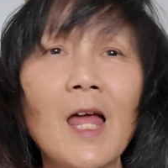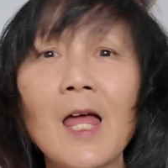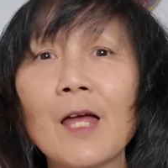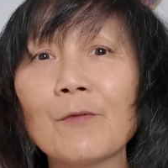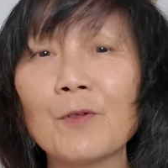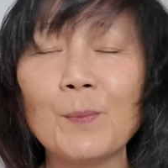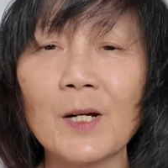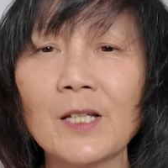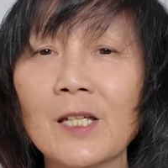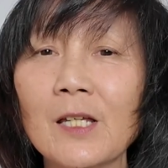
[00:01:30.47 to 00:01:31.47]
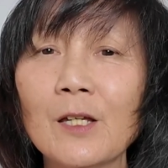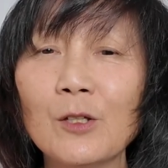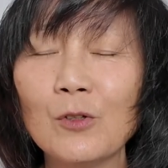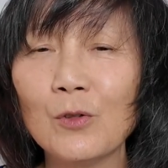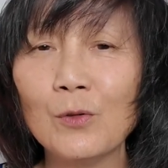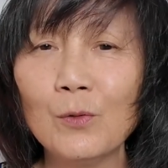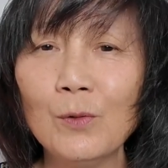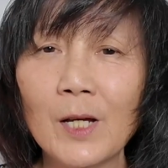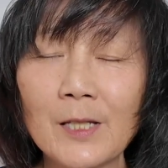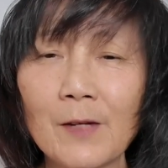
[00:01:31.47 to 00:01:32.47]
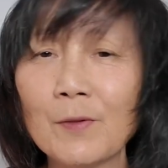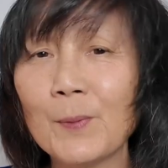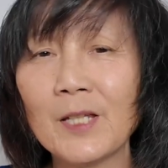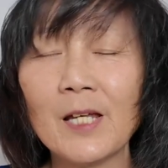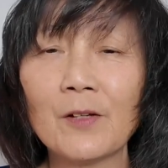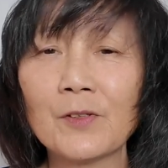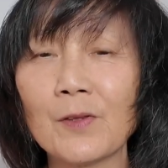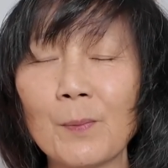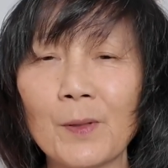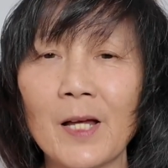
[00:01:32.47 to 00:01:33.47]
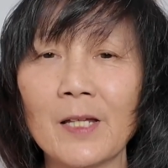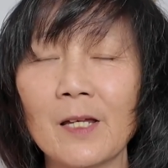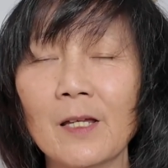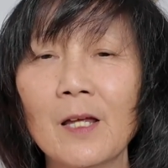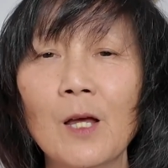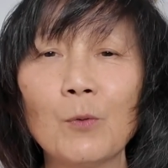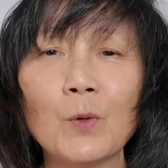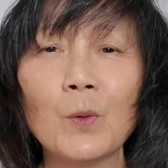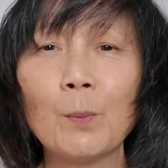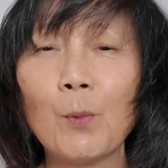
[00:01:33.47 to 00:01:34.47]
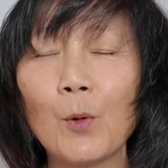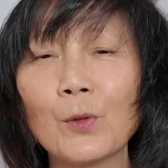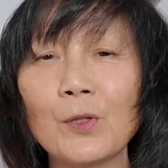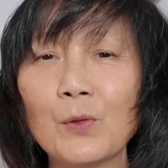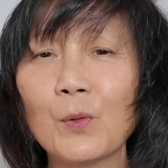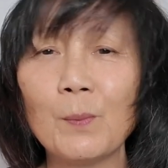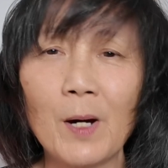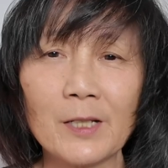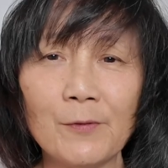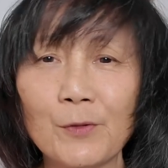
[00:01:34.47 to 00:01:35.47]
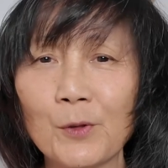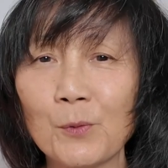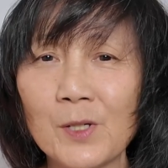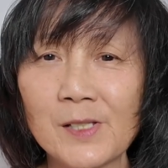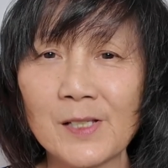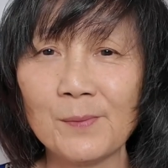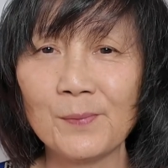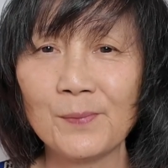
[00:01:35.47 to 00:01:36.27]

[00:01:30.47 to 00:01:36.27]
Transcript: everybody, you and everybody else on the planet, we were born into a body for a reason,